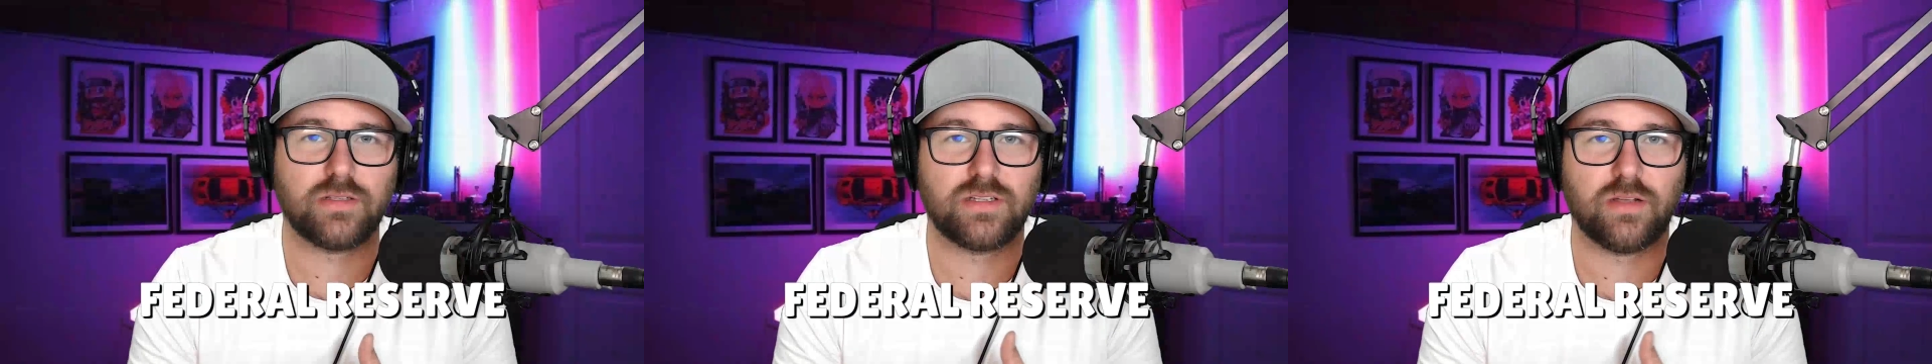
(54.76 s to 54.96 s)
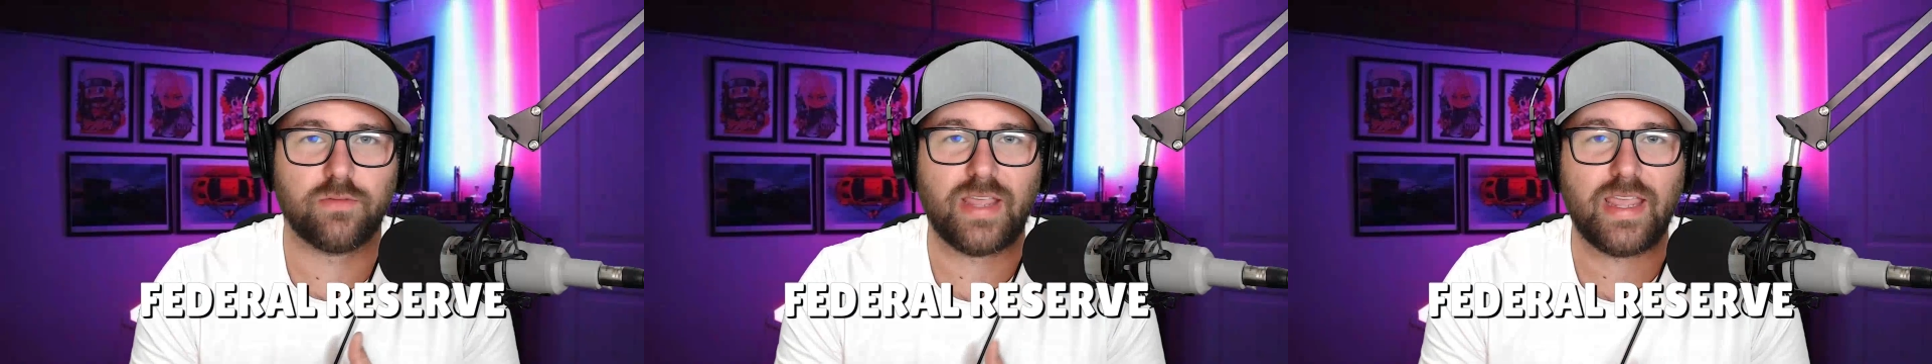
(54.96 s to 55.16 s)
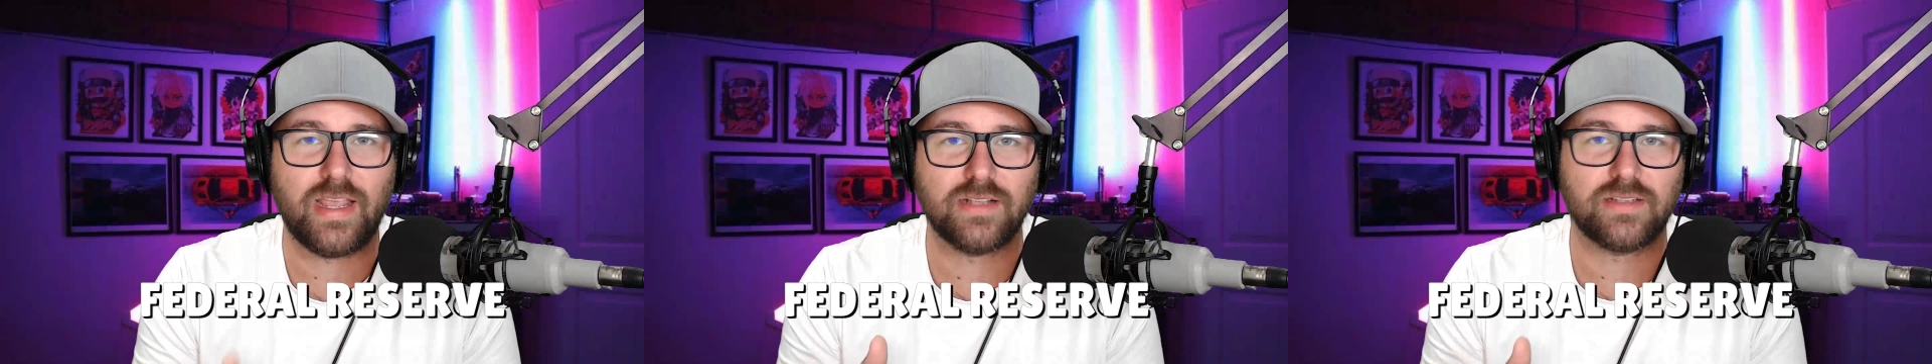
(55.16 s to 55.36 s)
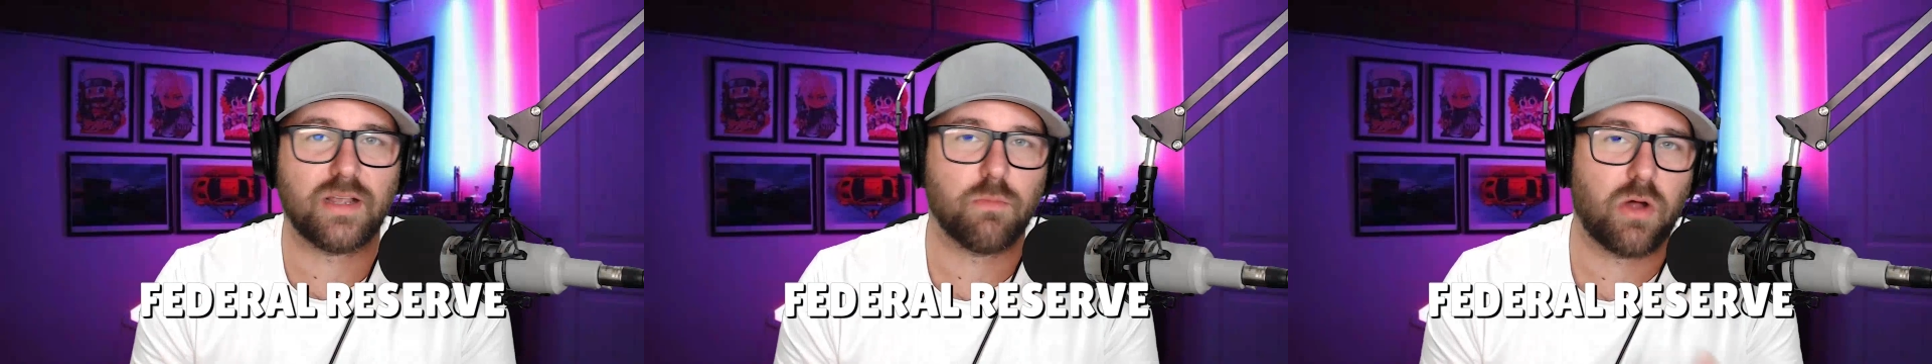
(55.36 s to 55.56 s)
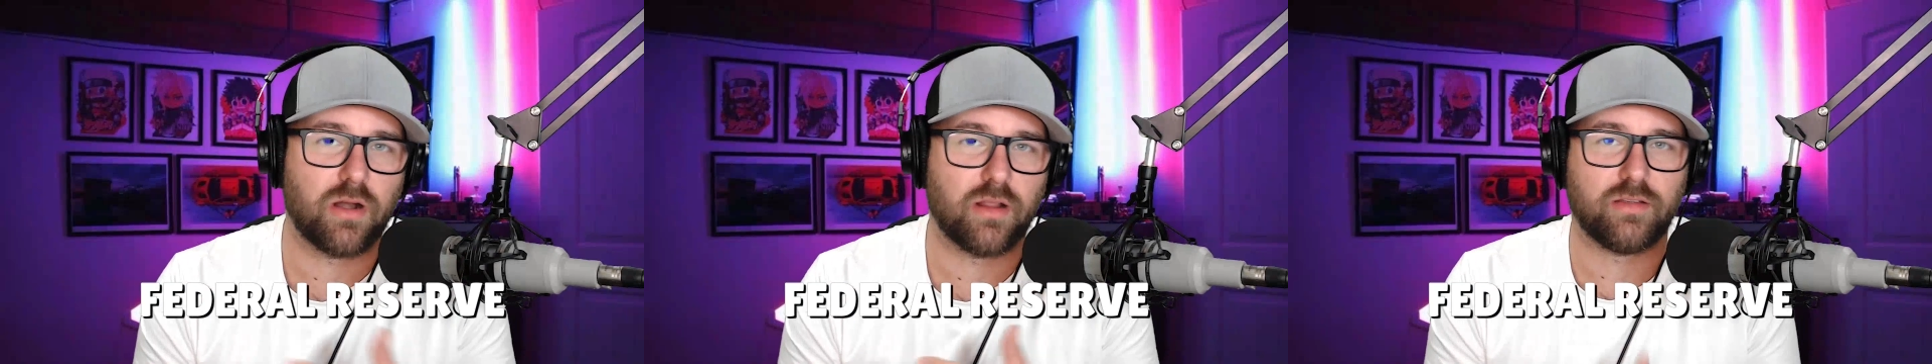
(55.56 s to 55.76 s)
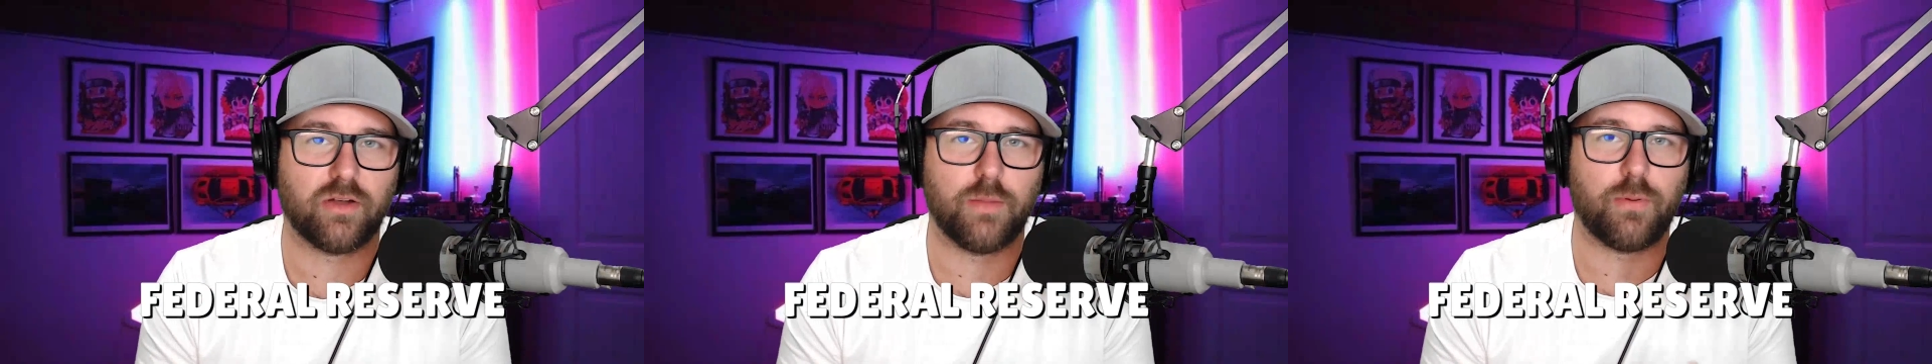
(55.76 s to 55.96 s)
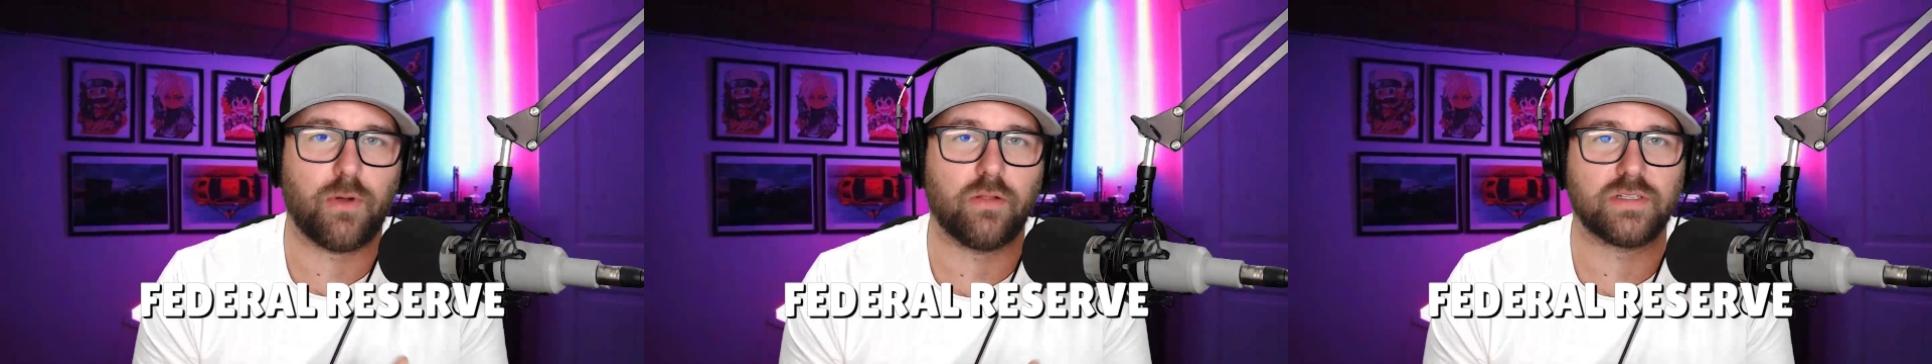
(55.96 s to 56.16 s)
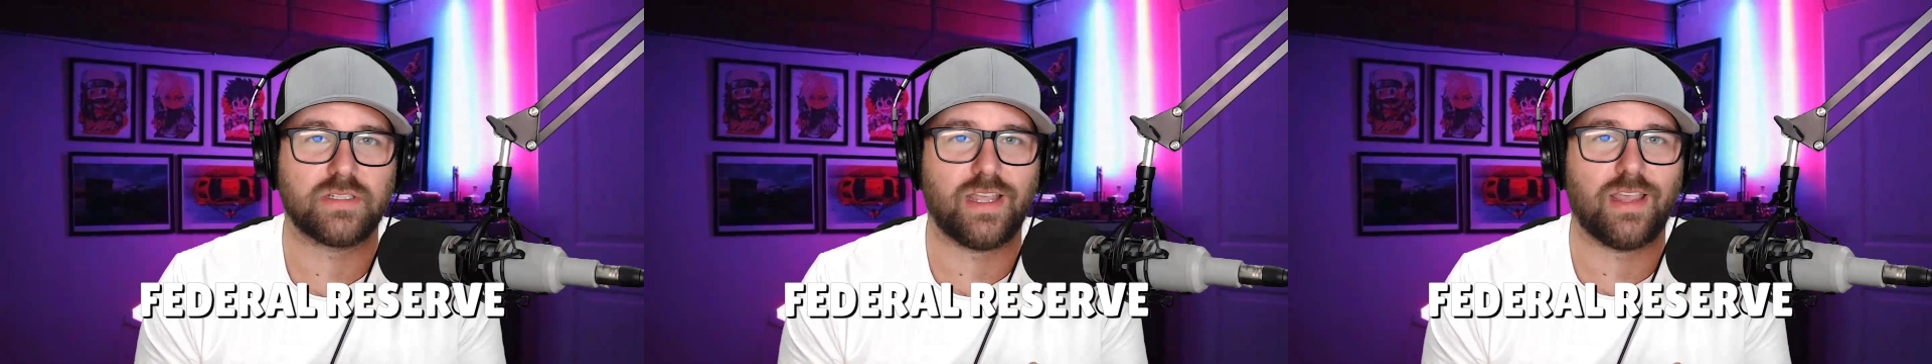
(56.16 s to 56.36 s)
of easing monetary
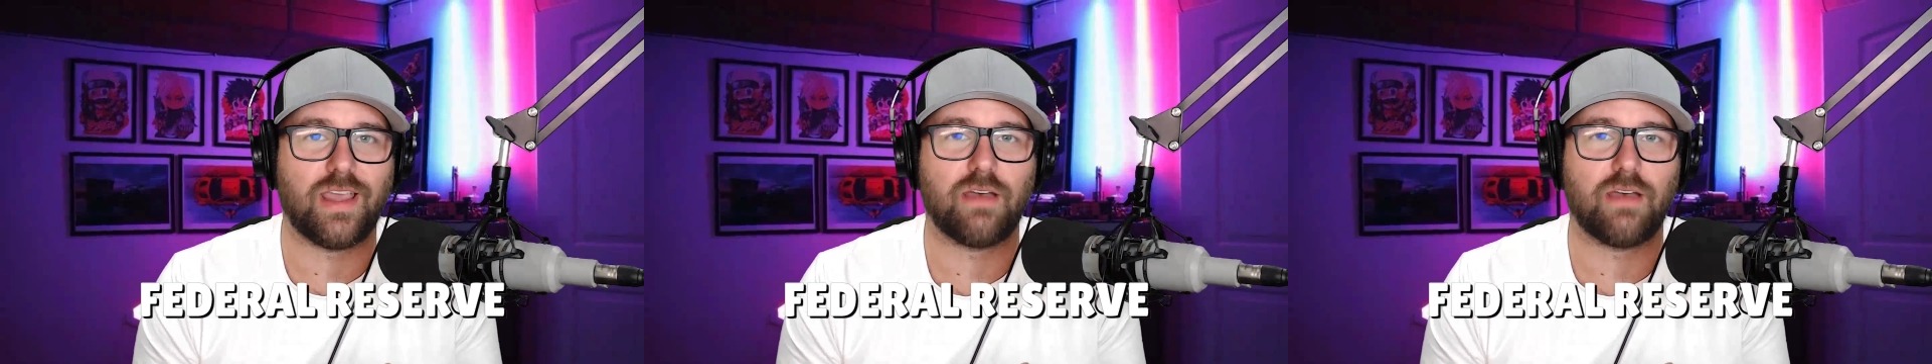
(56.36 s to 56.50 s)
policy